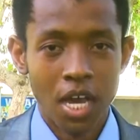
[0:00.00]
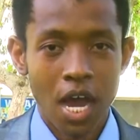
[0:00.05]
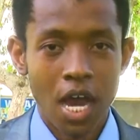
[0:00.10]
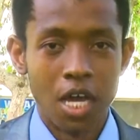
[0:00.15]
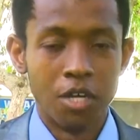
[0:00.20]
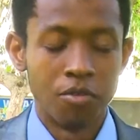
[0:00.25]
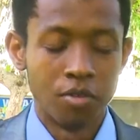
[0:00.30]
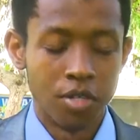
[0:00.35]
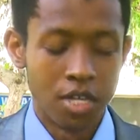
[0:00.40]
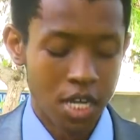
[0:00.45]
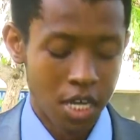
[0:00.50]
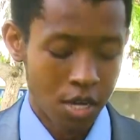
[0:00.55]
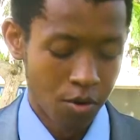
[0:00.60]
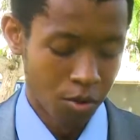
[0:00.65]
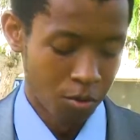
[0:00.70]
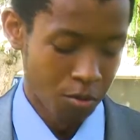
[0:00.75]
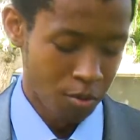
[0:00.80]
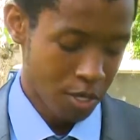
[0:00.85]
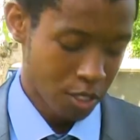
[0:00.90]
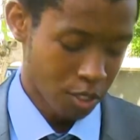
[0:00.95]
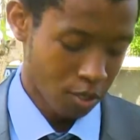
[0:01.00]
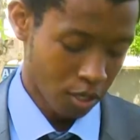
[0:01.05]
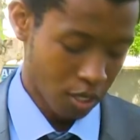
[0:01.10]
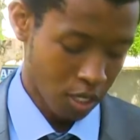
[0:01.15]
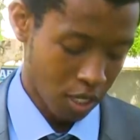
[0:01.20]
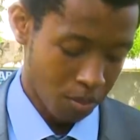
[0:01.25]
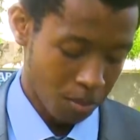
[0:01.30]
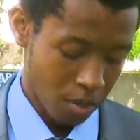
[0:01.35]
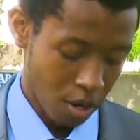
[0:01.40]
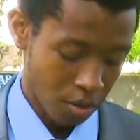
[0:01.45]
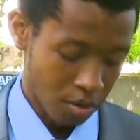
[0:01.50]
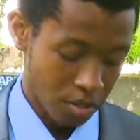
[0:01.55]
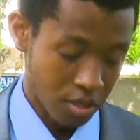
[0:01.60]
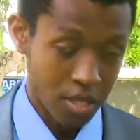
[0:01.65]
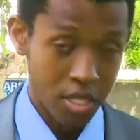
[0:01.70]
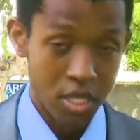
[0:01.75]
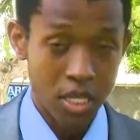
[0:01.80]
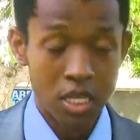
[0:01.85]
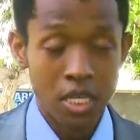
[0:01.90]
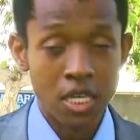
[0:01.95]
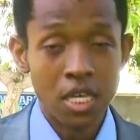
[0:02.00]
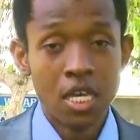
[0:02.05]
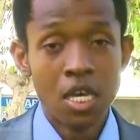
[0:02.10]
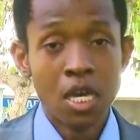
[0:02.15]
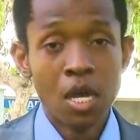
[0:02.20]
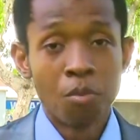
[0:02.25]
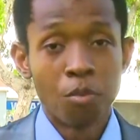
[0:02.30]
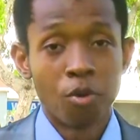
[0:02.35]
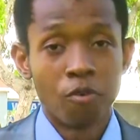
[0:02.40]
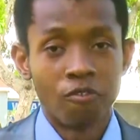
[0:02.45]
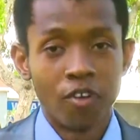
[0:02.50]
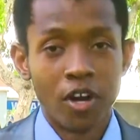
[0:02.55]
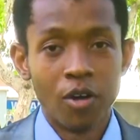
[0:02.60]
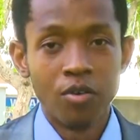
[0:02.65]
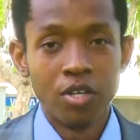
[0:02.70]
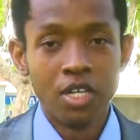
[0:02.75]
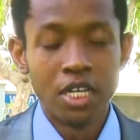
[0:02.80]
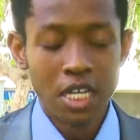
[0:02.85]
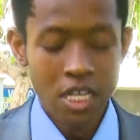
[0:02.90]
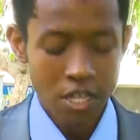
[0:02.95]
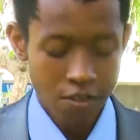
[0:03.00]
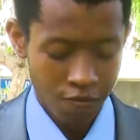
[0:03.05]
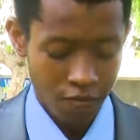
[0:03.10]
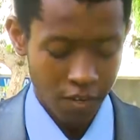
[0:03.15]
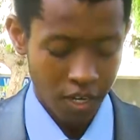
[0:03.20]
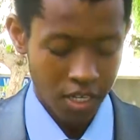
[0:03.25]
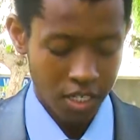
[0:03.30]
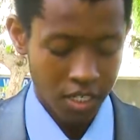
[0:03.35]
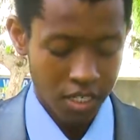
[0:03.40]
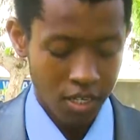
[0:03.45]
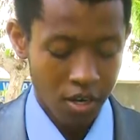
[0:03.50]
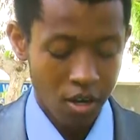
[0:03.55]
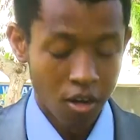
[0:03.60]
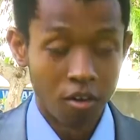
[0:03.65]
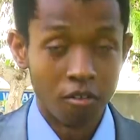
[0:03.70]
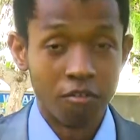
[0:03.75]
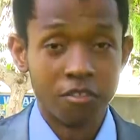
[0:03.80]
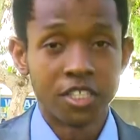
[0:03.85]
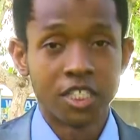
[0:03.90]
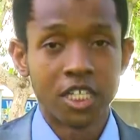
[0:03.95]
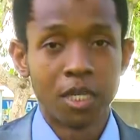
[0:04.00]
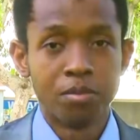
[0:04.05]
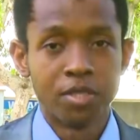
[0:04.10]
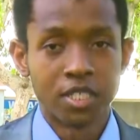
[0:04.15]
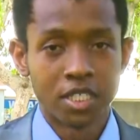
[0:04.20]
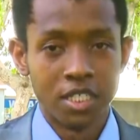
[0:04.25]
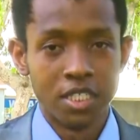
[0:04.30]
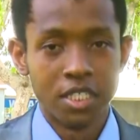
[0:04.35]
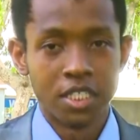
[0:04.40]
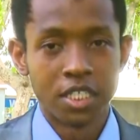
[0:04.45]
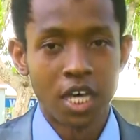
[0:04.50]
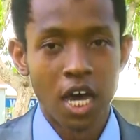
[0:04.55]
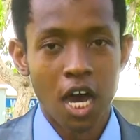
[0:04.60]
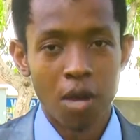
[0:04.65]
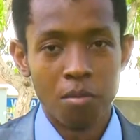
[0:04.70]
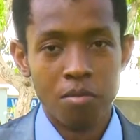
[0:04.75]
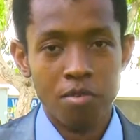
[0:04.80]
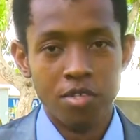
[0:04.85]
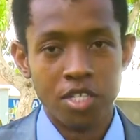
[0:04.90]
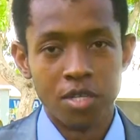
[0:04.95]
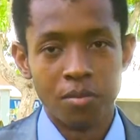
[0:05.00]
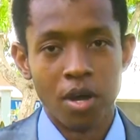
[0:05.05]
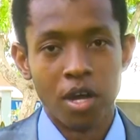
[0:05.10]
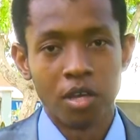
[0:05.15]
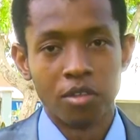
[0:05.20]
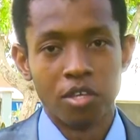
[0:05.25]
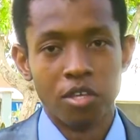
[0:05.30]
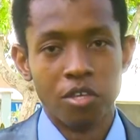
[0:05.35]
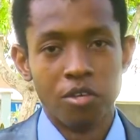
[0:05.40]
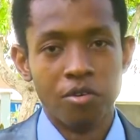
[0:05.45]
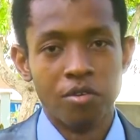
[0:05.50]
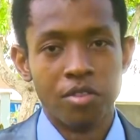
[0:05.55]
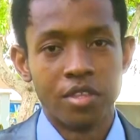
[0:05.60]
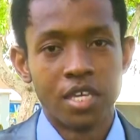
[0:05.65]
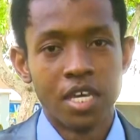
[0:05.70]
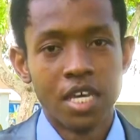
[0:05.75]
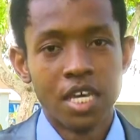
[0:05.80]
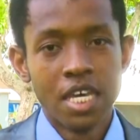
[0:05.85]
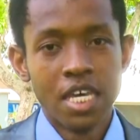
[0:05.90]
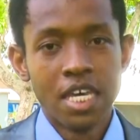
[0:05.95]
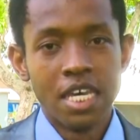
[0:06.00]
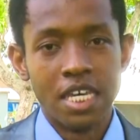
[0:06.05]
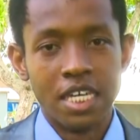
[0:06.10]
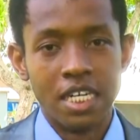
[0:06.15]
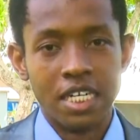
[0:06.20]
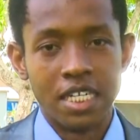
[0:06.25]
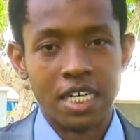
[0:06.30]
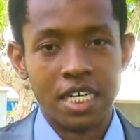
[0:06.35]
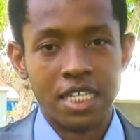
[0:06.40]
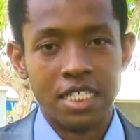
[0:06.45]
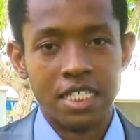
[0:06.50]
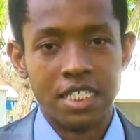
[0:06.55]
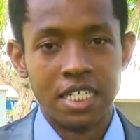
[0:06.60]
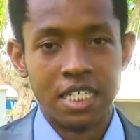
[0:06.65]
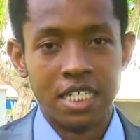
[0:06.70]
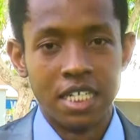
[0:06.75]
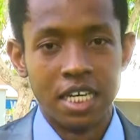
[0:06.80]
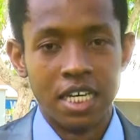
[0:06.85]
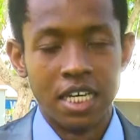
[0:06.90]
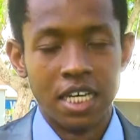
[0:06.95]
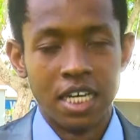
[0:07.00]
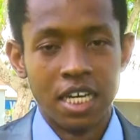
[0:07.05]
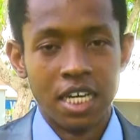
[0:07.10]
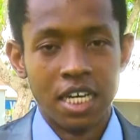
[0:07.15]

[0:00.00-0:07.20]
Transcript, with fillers: And today we'll be talking about the profounding effect of substance abuse among the youth in Tanzania.